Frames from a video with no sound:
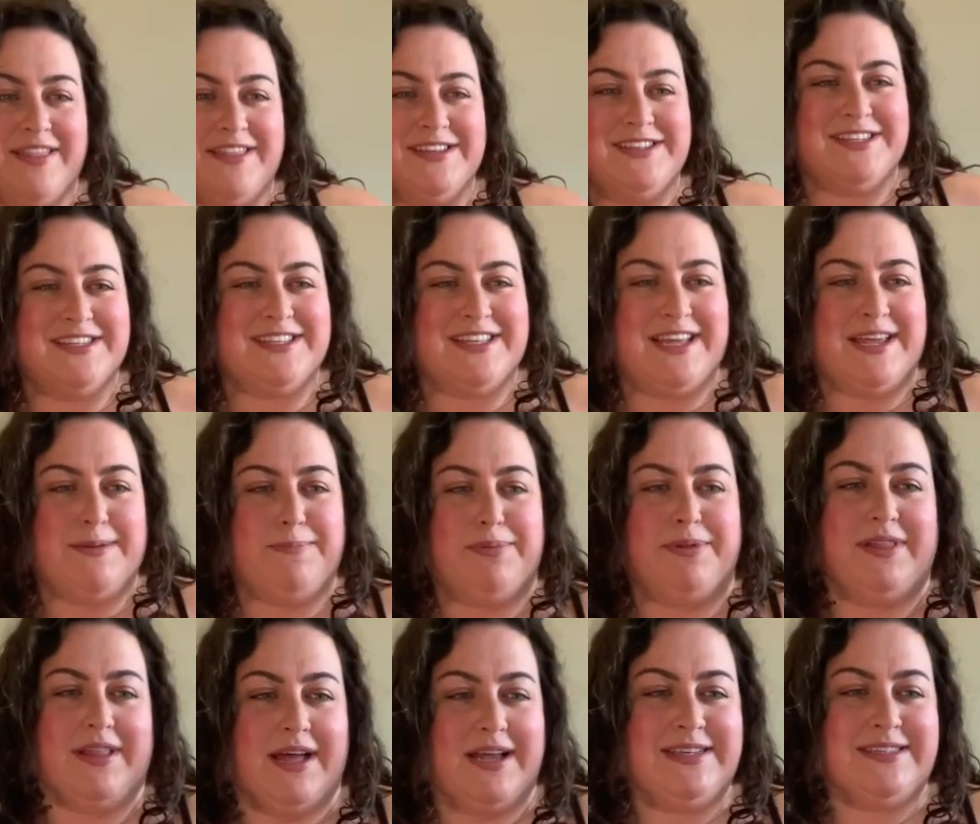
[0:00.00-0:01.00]
This is the
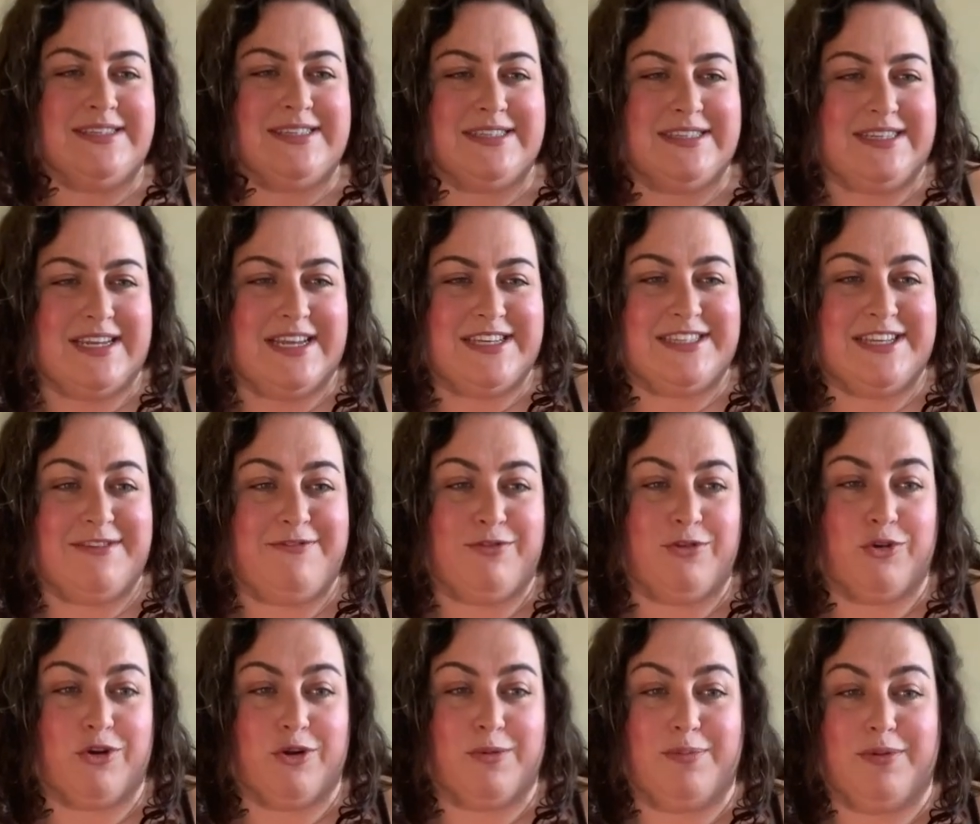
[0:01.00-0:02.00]
Plus Daisy
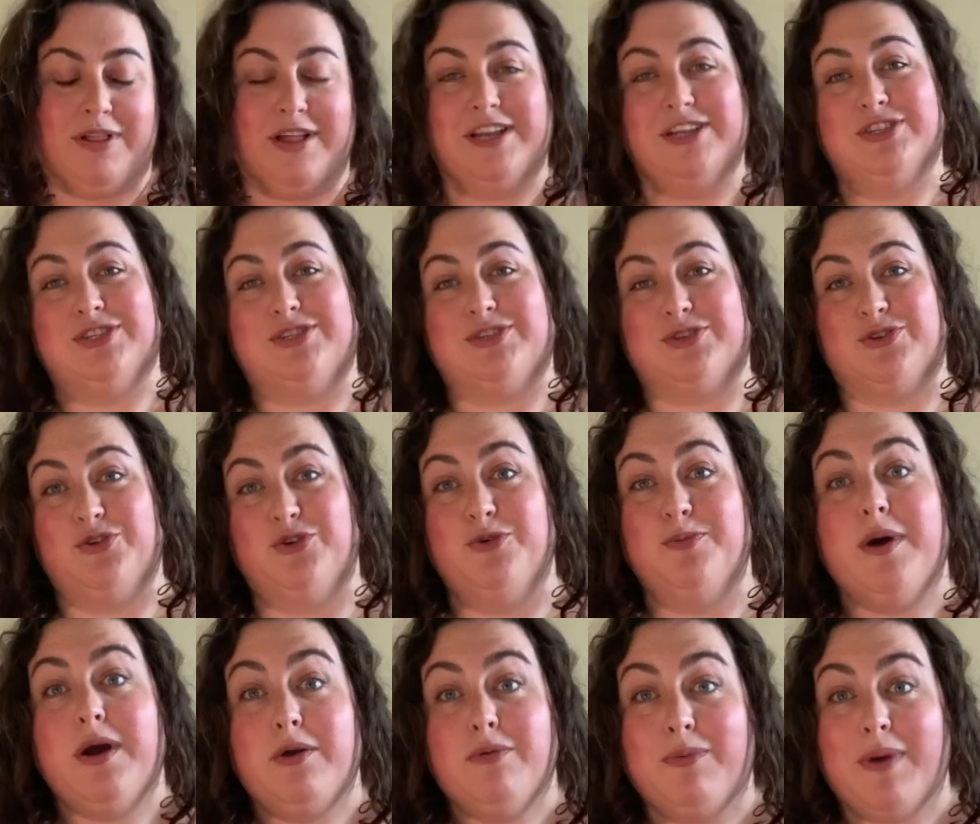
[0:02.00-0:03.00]
Floral Plunge
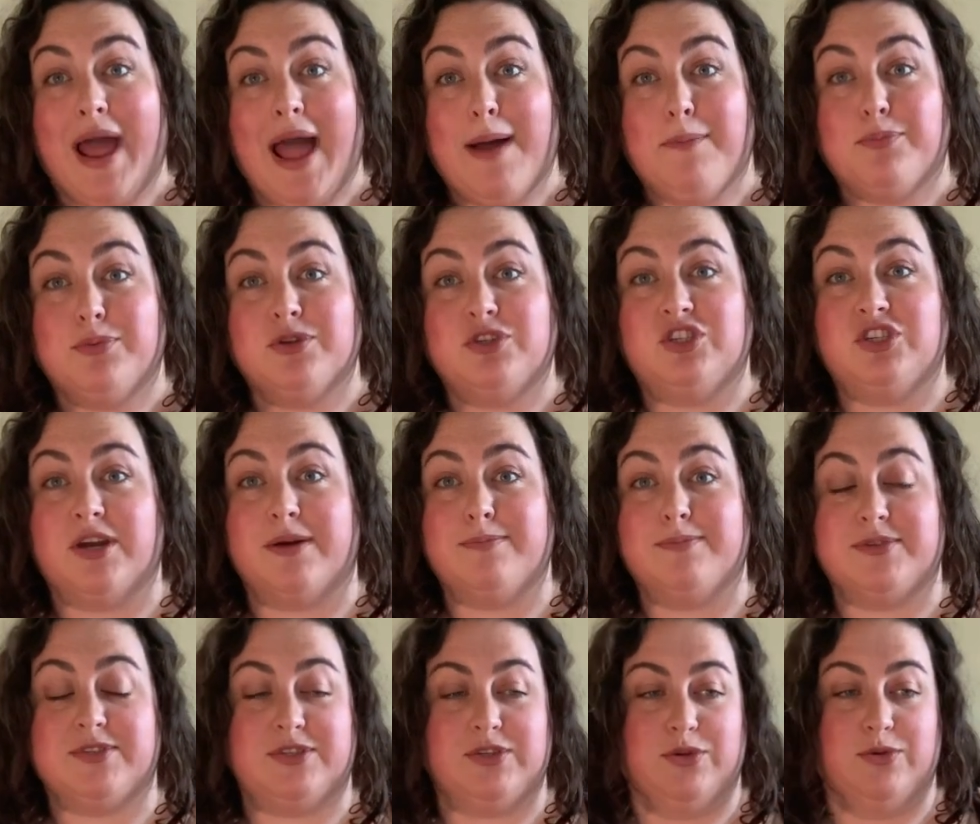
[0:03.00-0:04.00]
Scuba Wrap
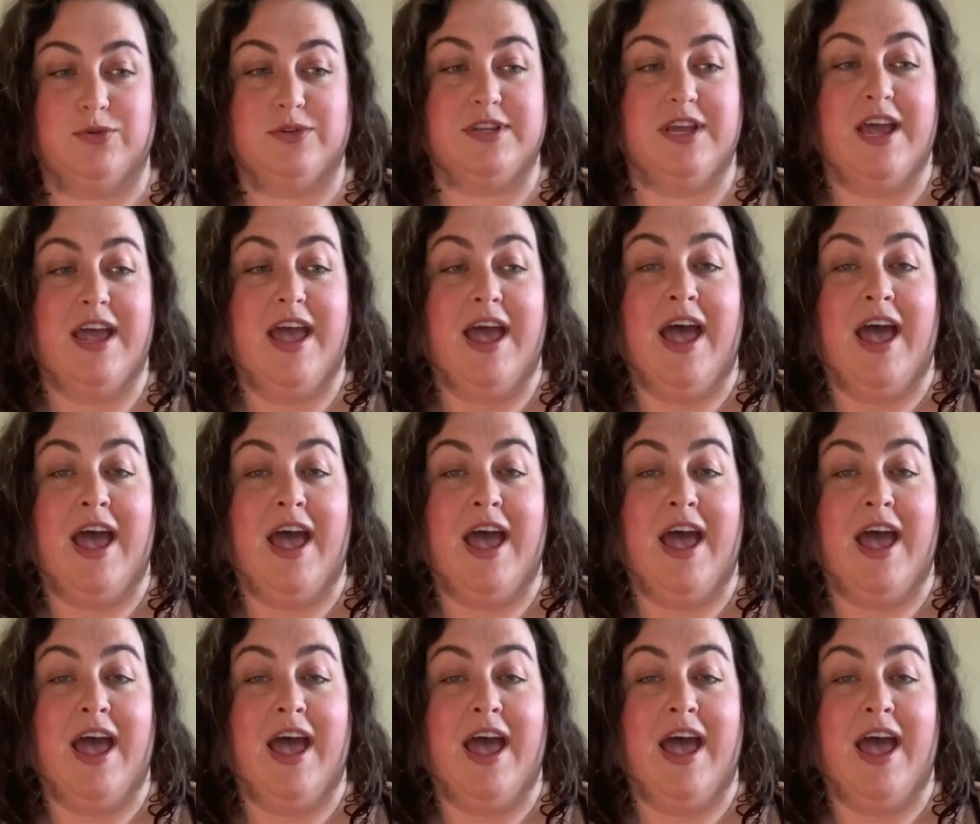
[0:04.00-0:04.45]
Jumpsuit.